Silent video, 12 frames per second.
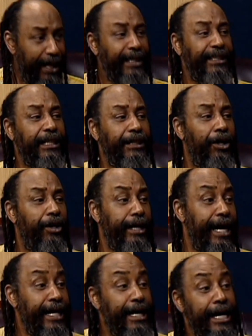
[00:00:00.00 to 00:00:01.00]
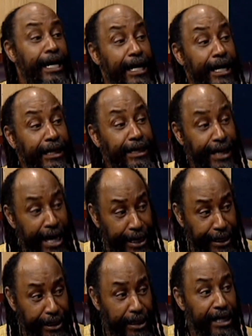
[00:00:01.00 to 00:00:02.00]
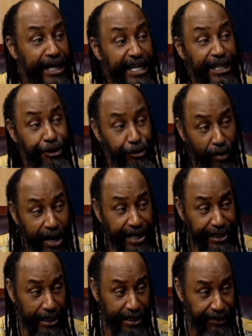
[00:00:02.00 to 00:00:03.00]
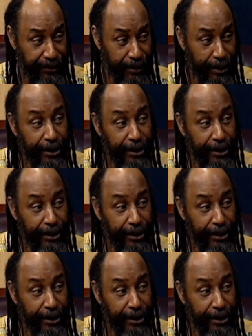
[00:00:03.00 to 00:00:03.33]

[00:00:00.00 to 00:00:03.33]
1938 in Canada. He trained us.